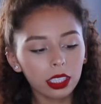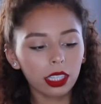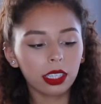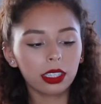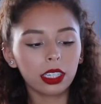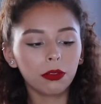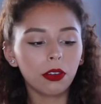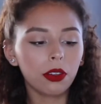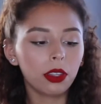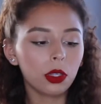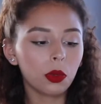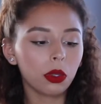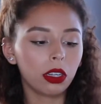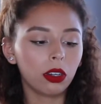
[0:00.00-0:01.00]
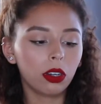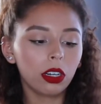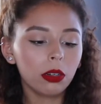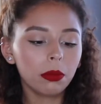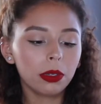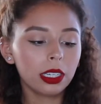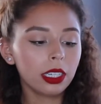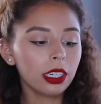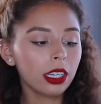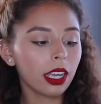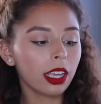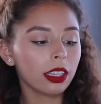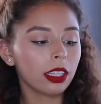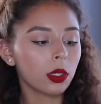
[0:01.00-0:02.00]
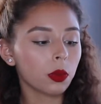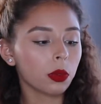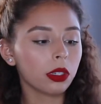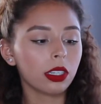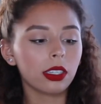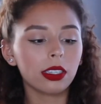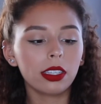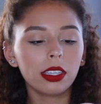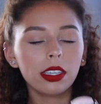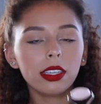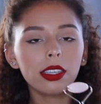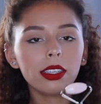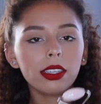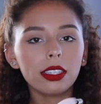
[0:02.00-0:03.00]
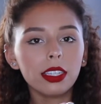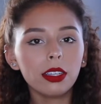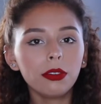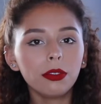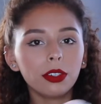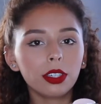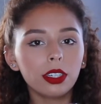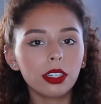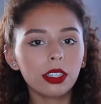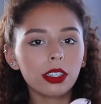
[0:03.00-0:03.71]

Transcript: And I found this one in Urban, and this one is silver,